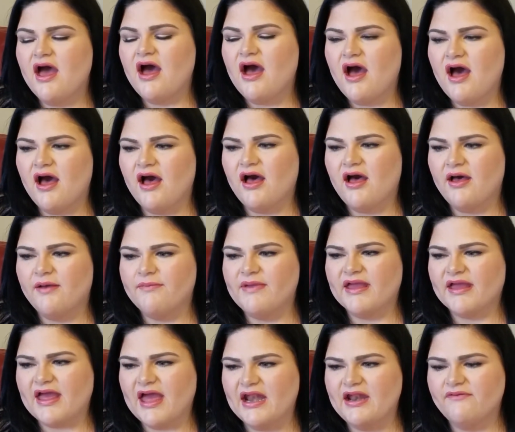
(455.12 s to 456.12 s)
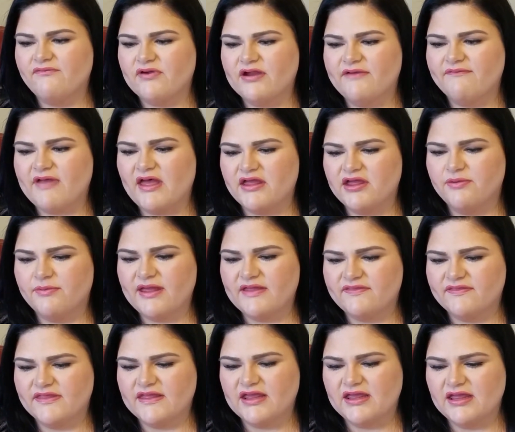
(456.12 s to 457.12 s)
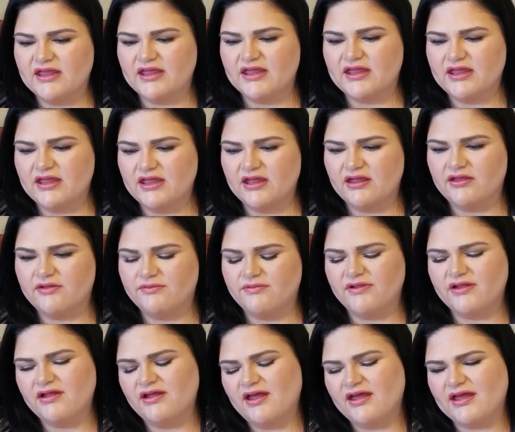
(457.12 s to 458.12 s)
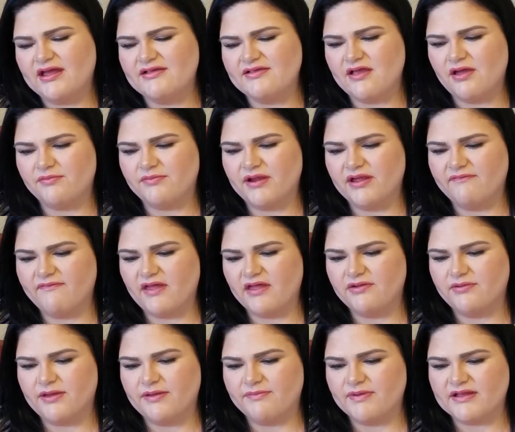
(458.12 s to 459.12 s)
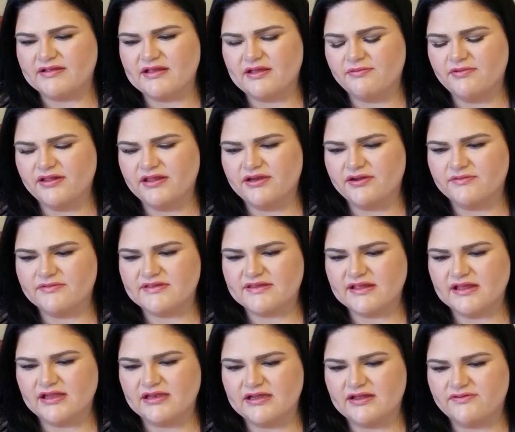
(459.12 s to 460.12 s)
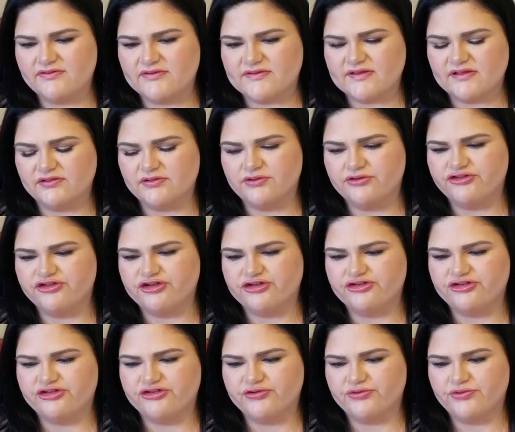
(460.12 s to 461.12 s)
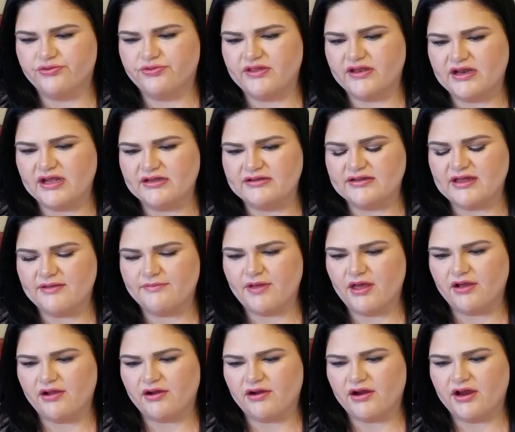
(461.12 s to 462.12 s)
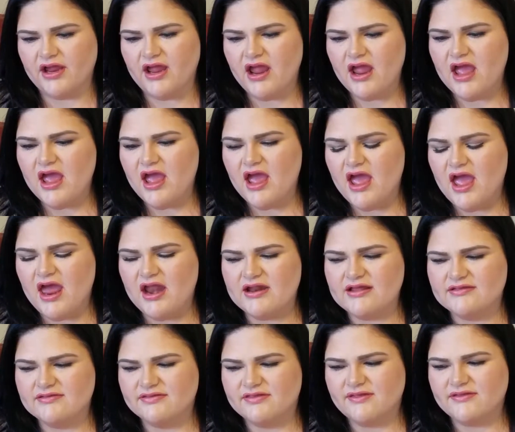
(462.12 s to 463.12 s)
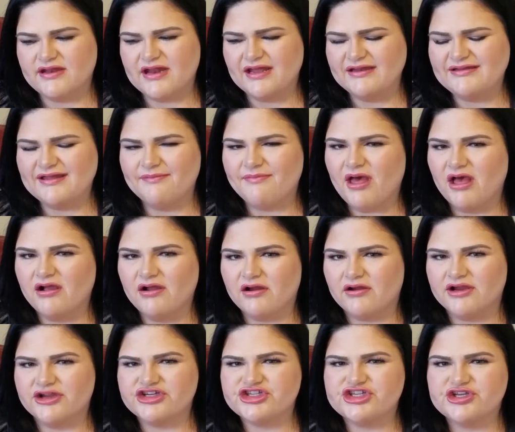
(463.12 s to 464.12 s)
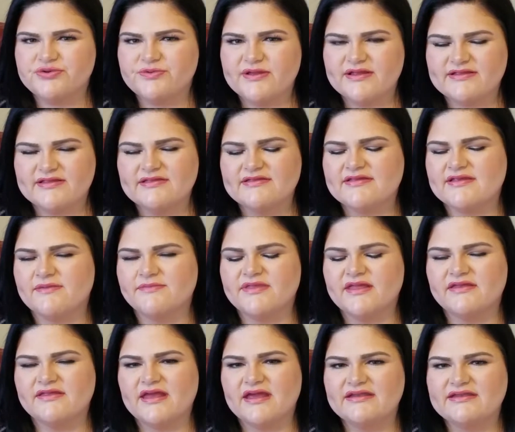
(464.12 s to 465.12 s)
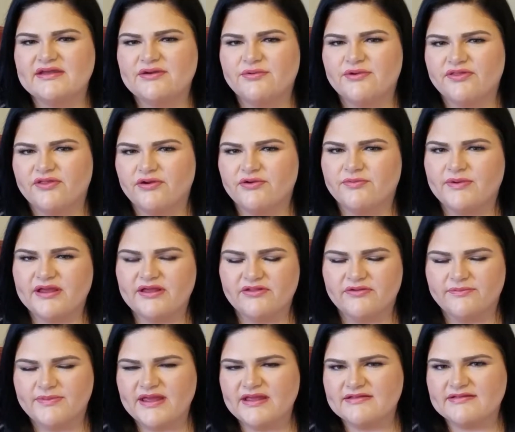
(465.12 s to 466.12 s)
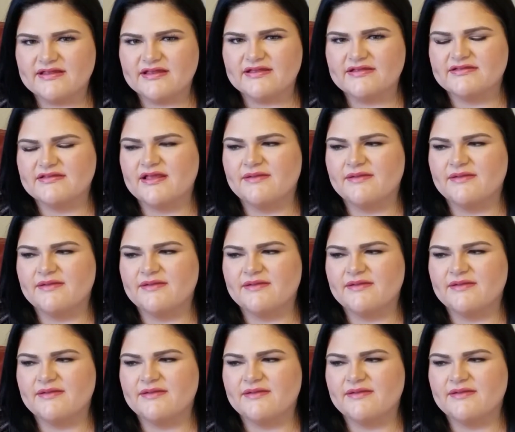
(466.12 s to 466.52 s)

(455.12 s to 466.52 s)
And kind of reevaluate I guess not reevaluate, because I really don't see any other solution to the nighttime hunger. And the nighttime hunger issue isn't something that I deal with on a regular basis.